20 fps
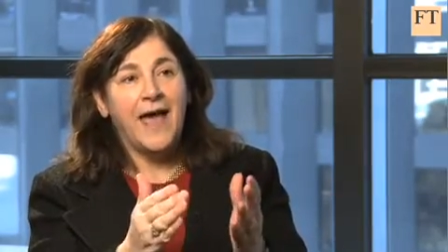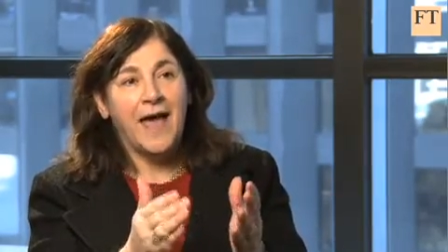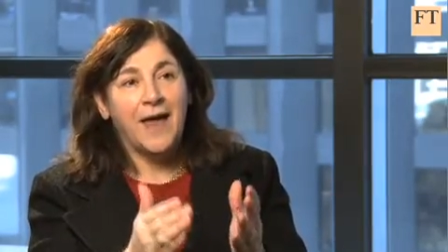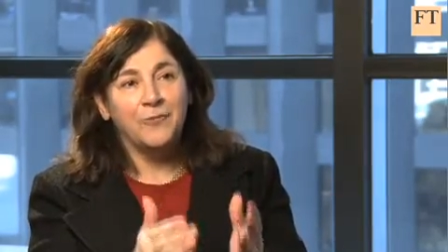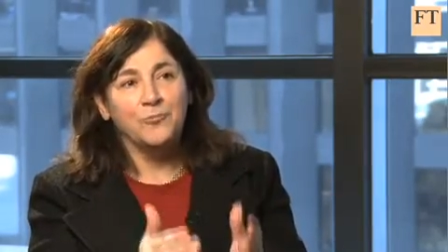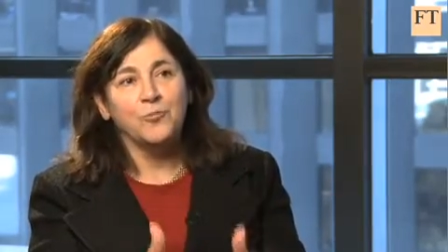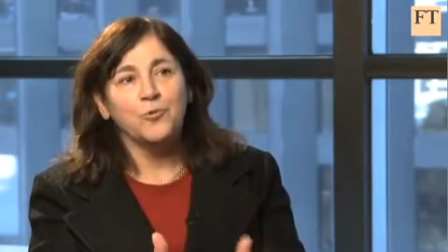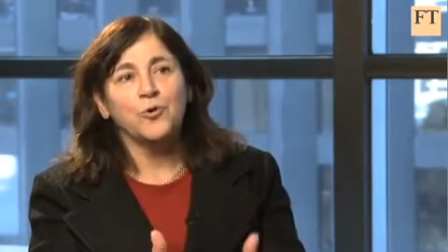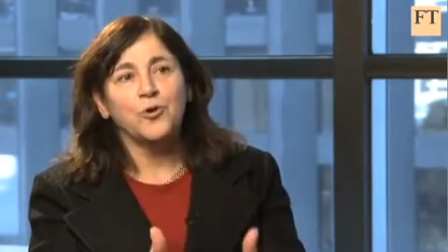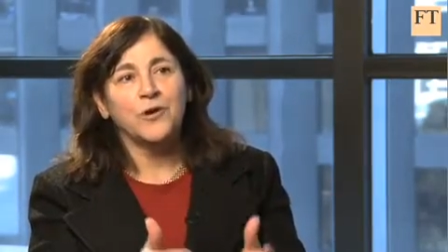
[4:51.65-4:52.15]

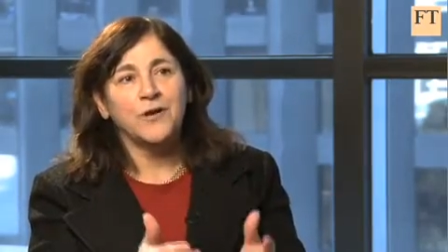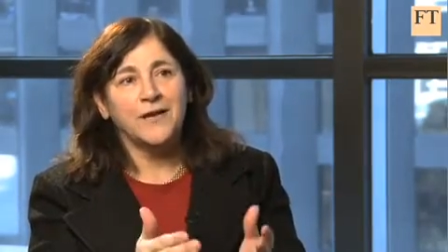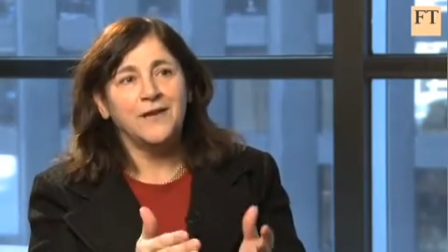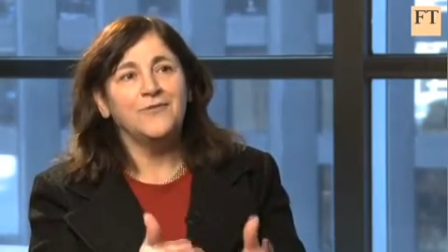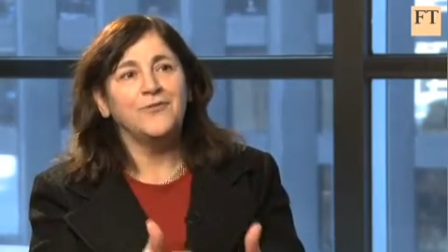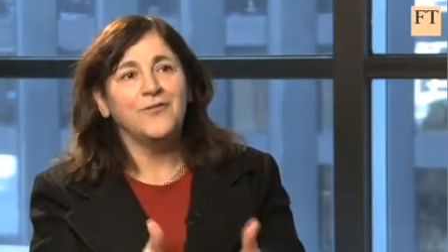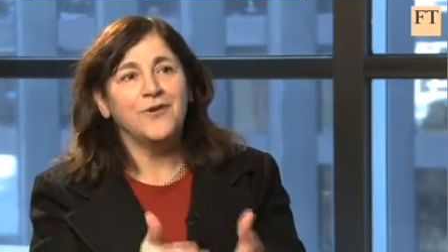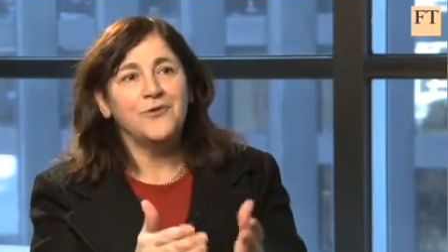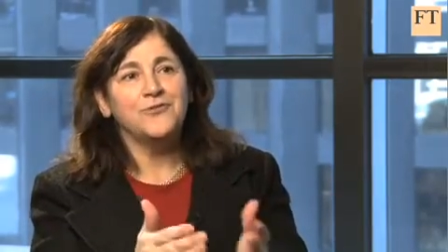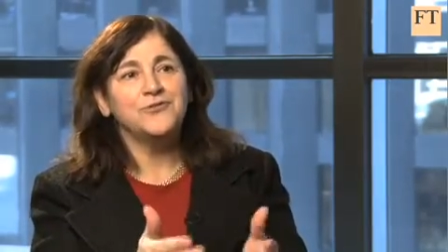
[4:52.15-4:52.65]
and work
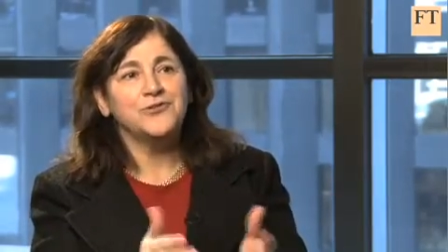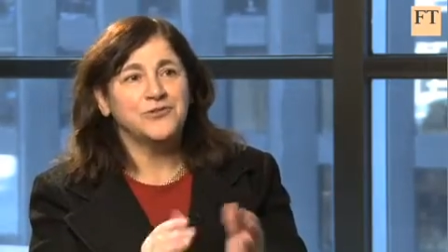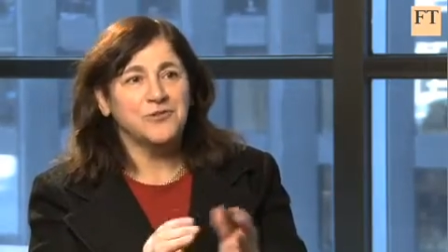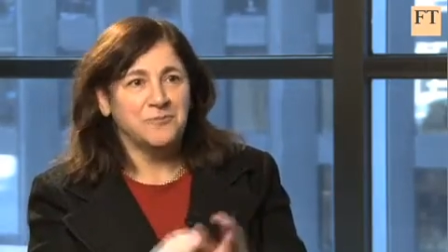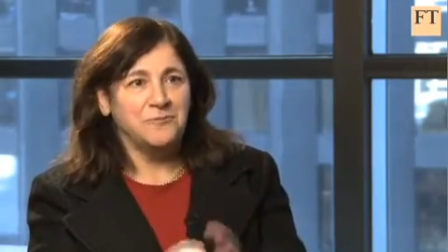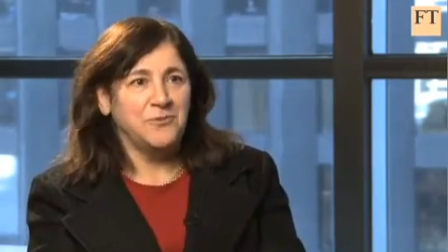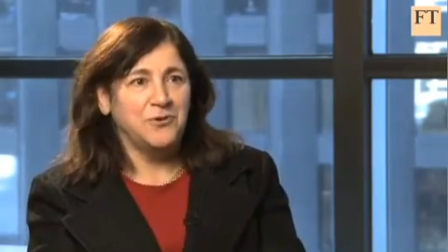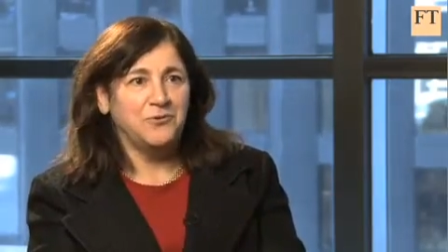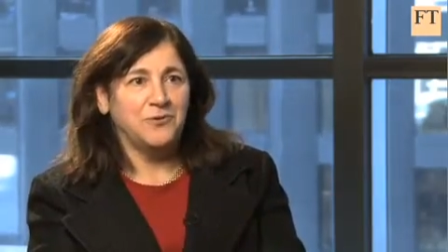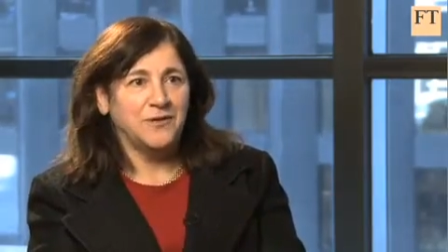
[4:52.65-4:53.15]
in those
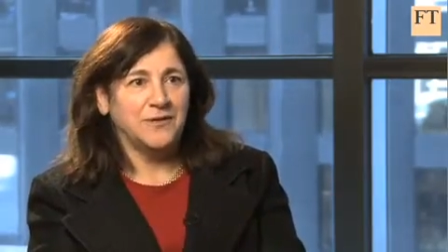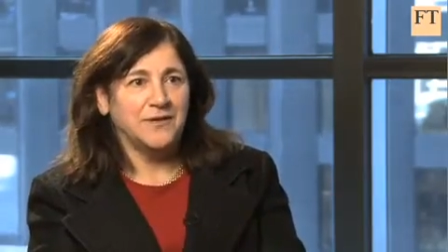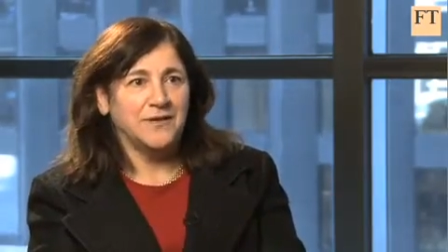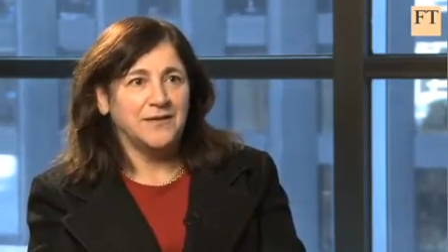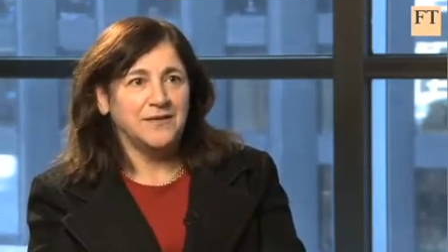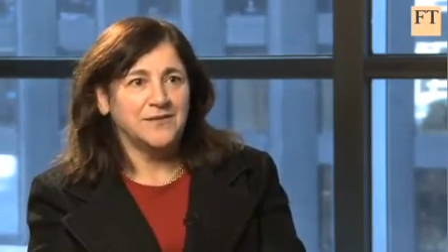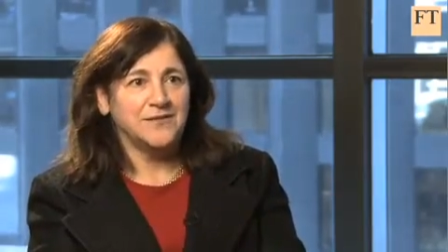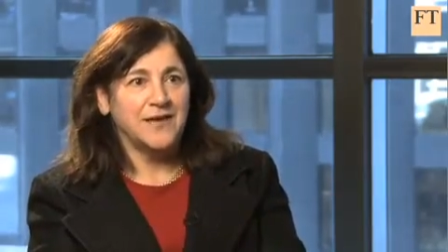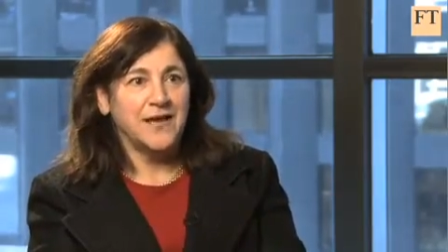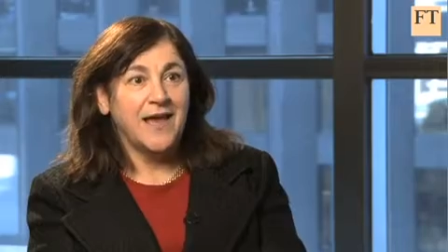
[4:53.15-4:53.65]

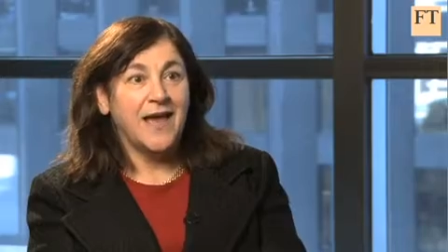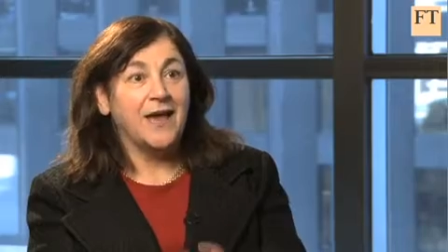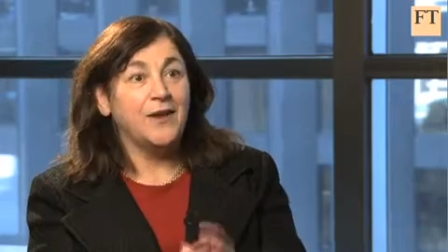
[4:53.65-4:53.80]
communities